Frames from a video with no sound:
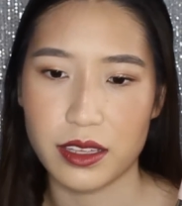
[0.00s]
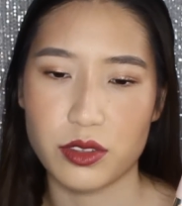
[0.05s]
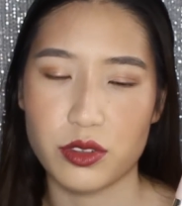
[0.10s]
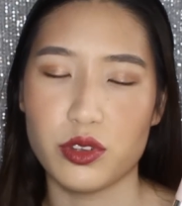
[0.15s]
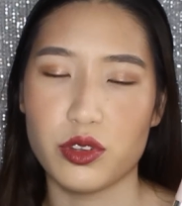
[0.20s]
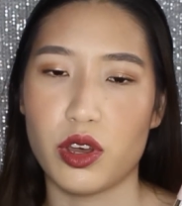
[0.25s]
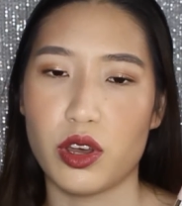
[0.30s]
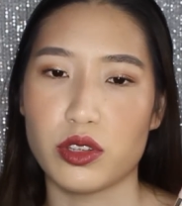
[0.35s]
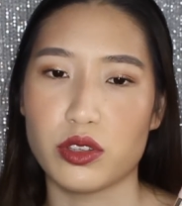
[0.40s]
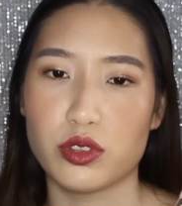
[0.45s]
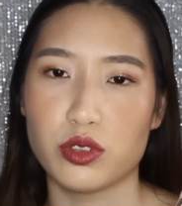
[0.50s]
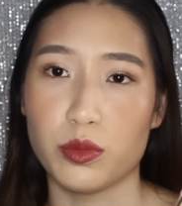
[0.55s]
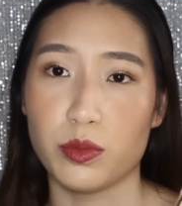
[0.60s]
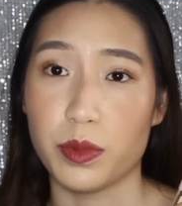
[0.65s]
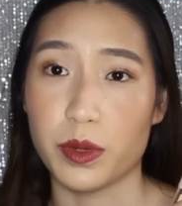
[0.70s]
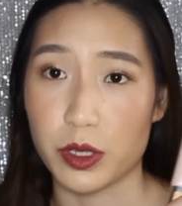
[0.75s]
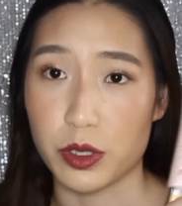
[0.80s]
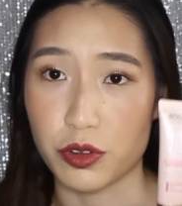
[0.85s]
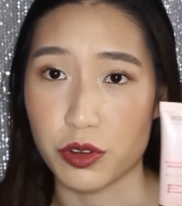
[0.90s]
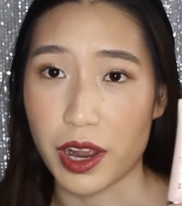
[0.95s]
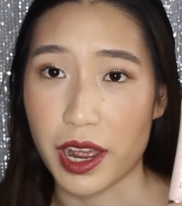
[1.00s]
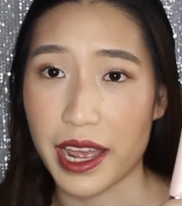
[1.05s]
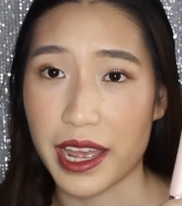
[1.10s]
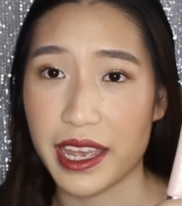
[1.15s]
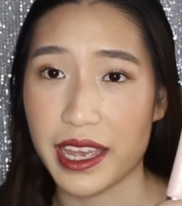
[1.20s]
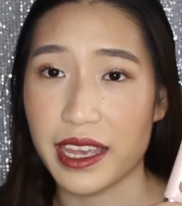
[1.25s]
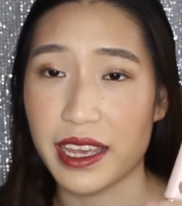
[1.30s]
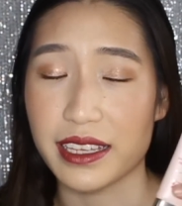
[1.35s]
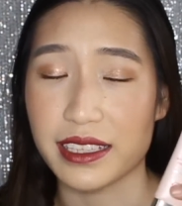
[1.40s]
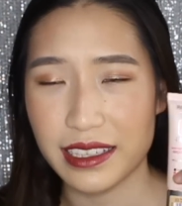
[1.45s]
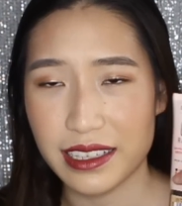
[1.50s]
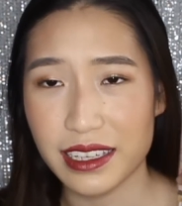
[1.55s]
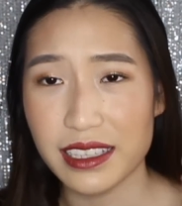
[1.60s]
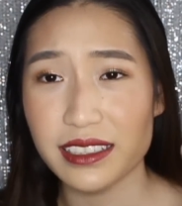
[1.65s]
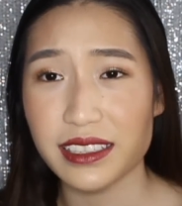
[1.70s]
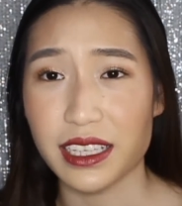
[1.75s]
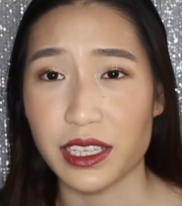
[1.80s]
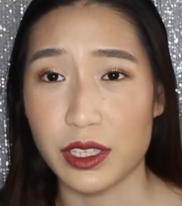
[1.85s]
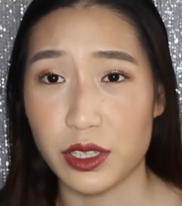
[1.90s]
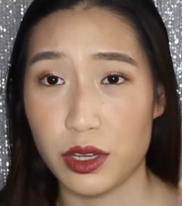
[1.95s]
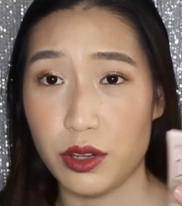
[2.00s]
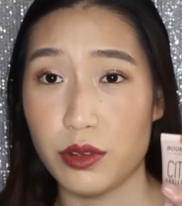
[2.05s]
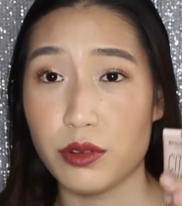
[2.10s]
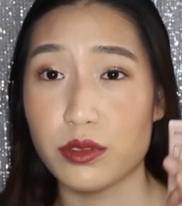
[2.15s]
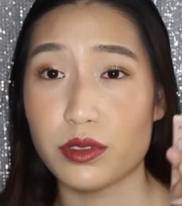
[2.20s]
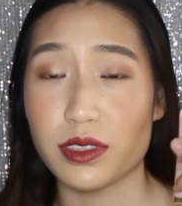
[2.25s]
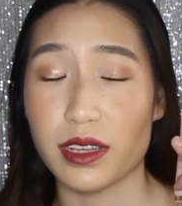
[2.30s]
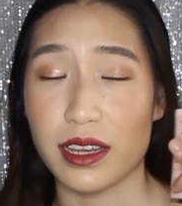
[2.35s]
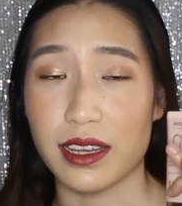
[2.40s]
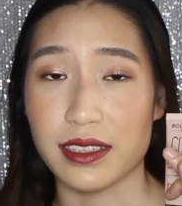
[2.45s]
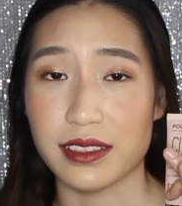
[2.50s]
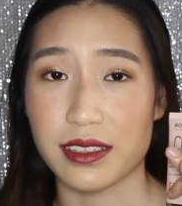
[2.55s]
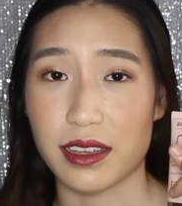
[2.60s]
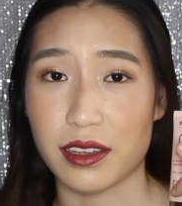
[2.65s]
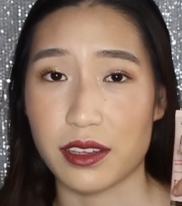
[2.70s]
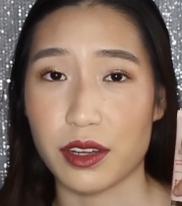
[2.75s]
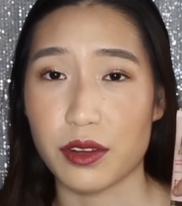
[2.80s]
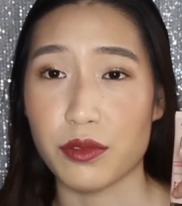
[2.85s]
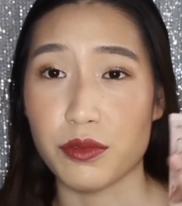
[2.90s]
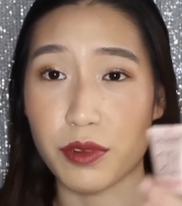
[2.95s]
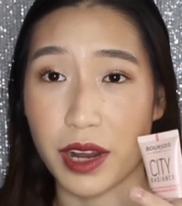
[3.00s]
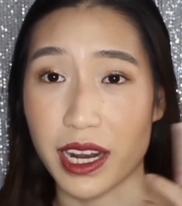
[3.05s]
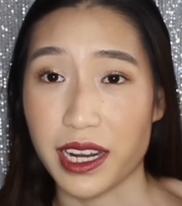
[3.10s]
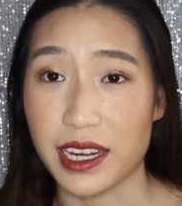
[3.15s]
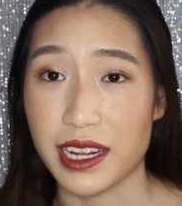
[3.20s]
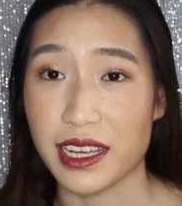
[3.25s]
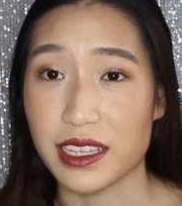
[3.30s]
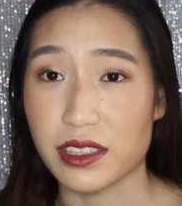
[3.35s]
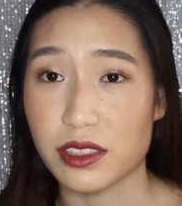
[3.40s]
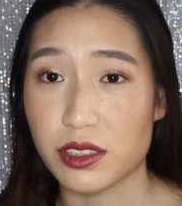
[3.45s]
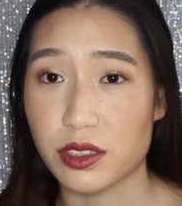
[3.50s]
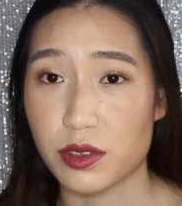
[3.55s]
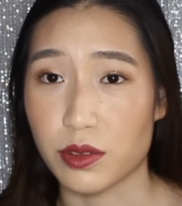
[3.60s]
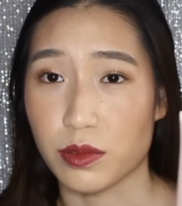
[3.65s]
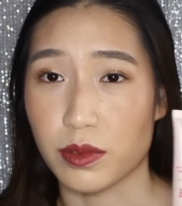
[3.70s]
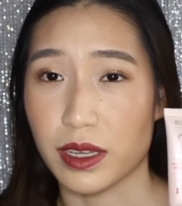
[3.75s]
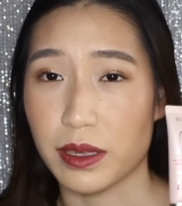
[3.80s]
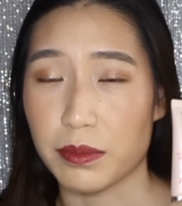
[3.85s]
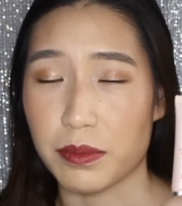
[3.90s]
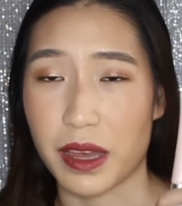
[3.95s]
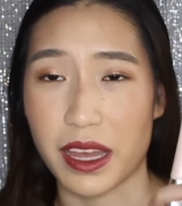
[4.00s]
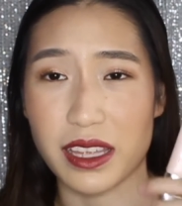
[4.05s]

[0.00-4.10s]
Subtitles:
it's not super drying. It does induce a certain radiance to it,